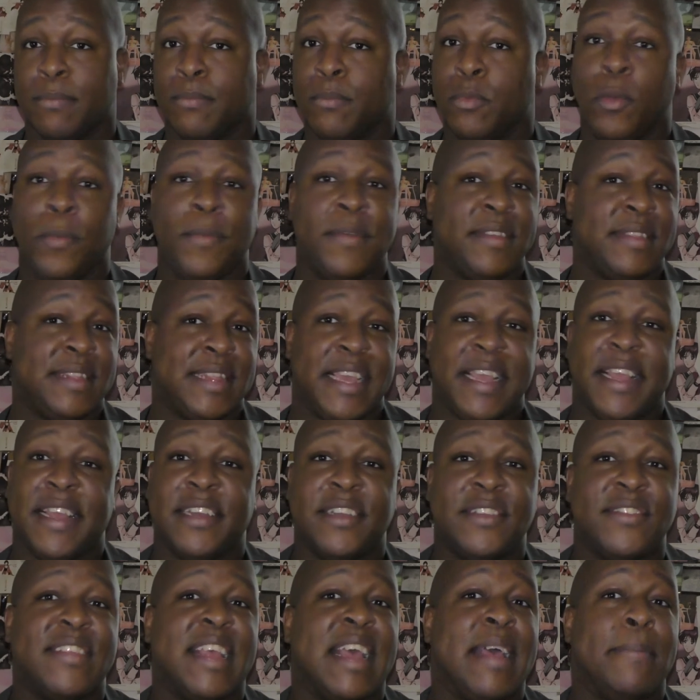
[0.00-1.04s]
movie
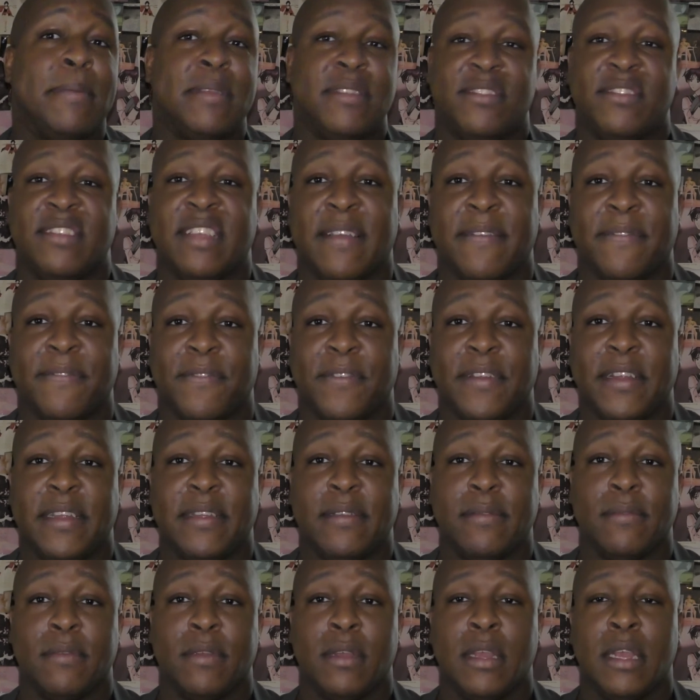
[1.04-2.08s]
theaters have been
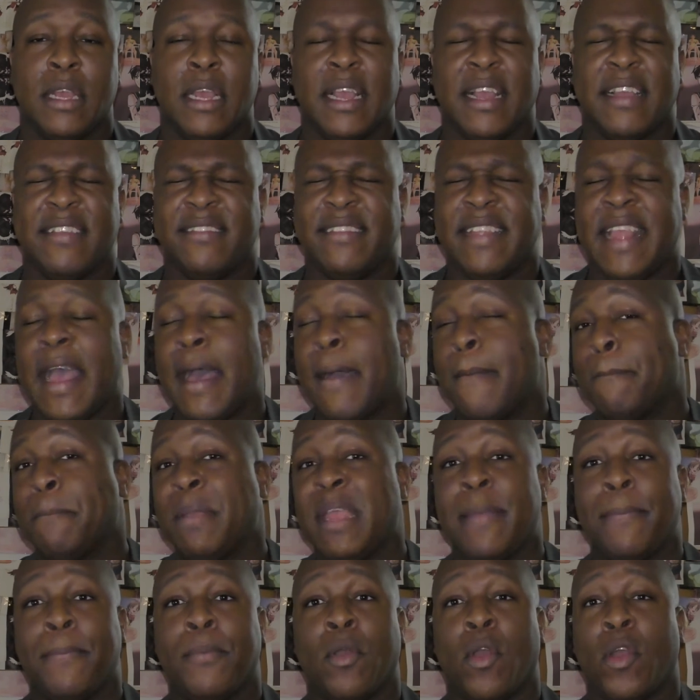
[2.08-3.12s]
suffering. Because now
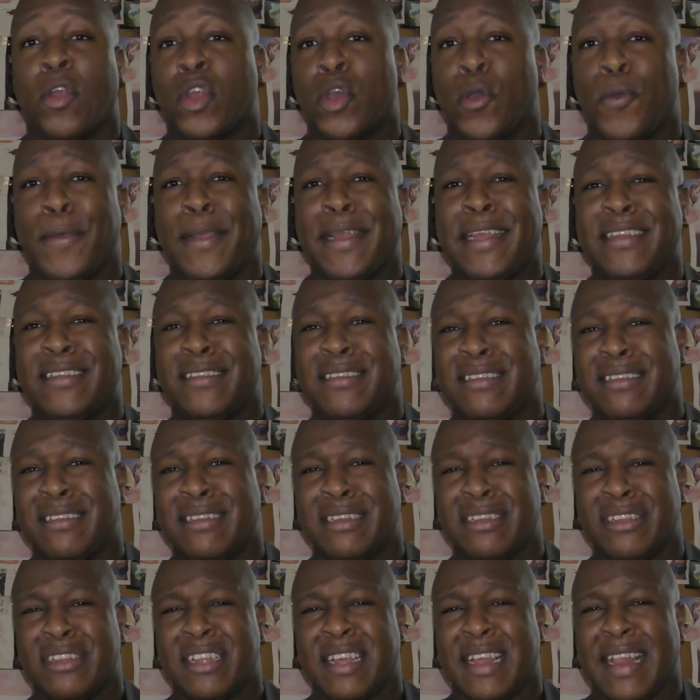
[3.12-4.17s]
people are
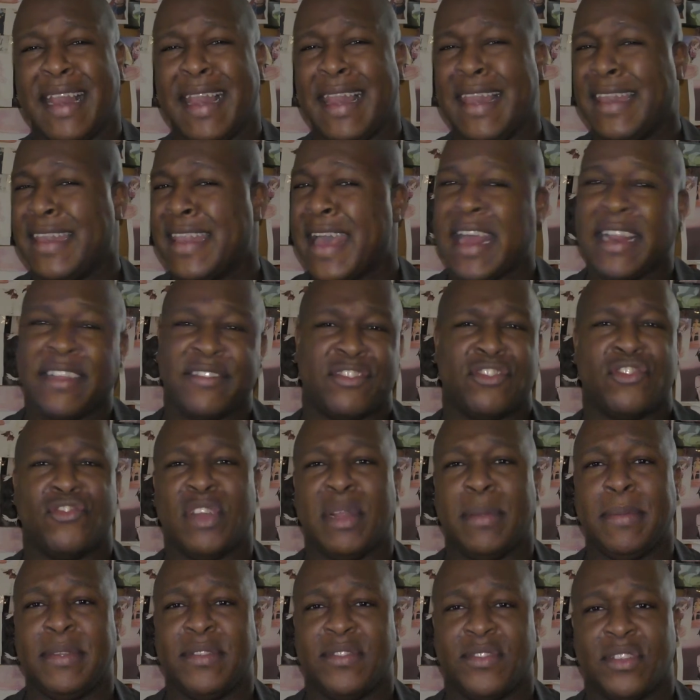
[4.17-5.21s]
going to a lot of
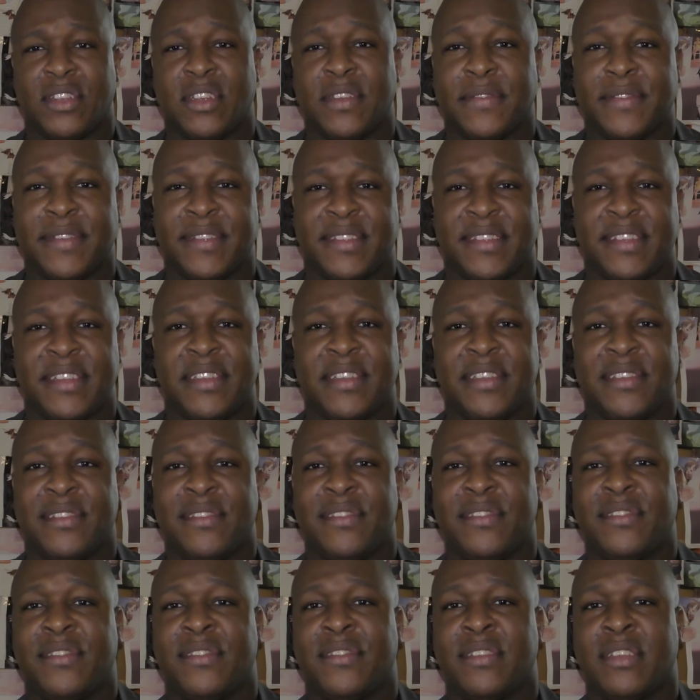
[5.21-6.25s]
streaming
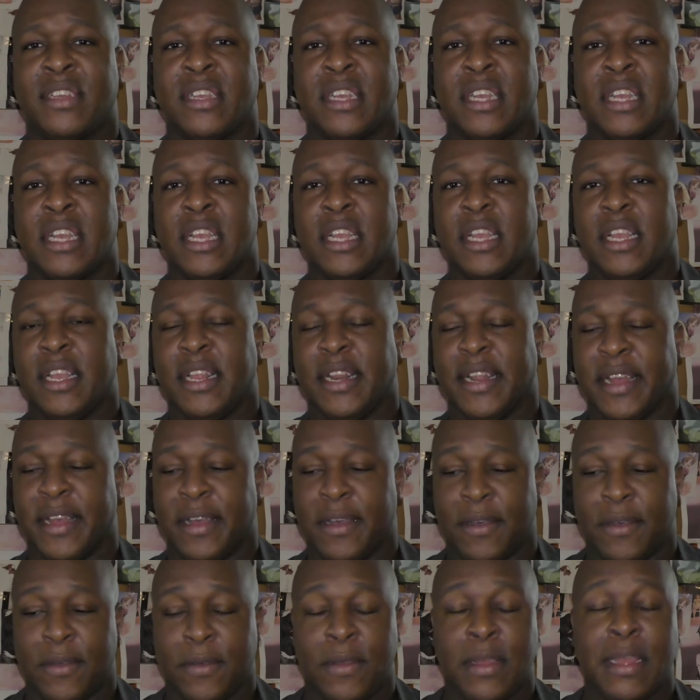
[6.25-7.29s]
services. You
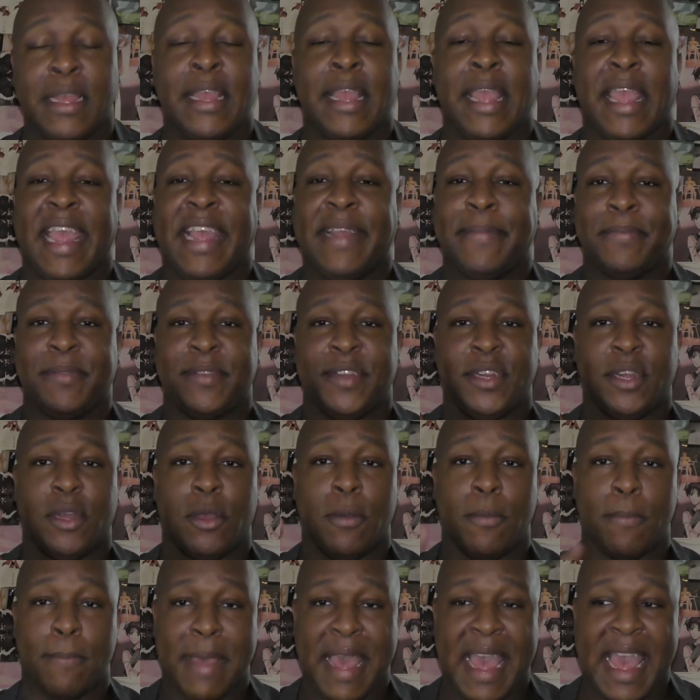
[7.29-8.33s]
know,
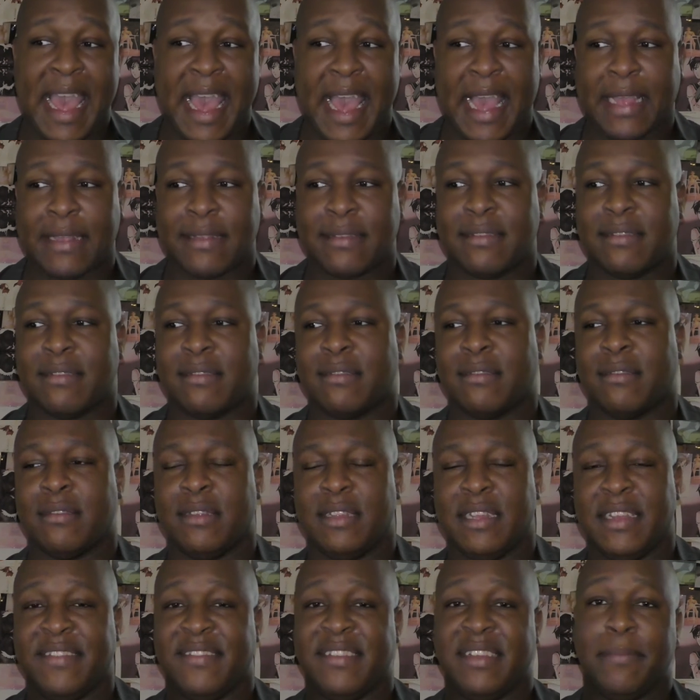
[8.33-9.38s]
HBO
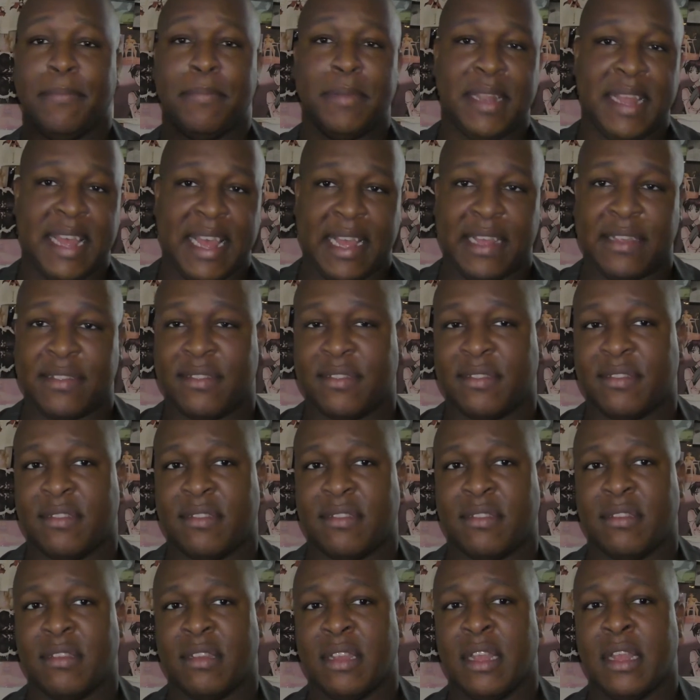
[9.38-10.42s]
Max, Disney
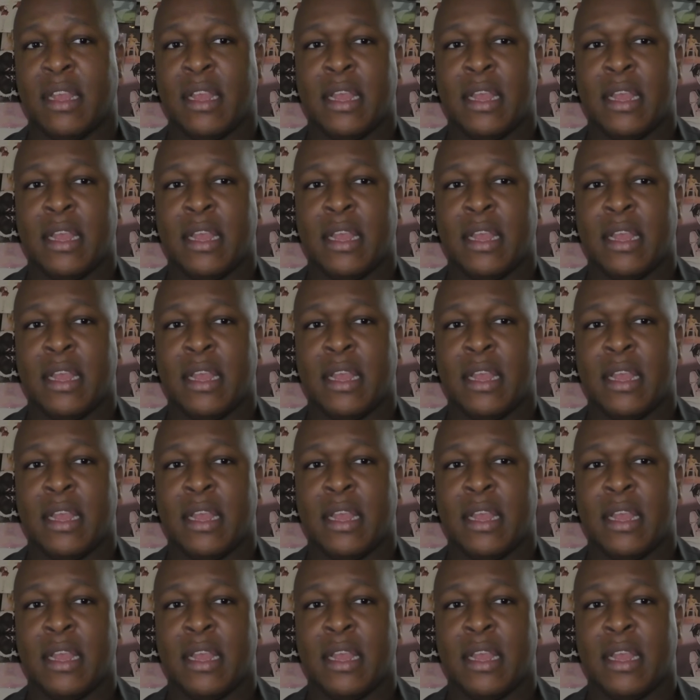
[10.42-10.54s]
Plus,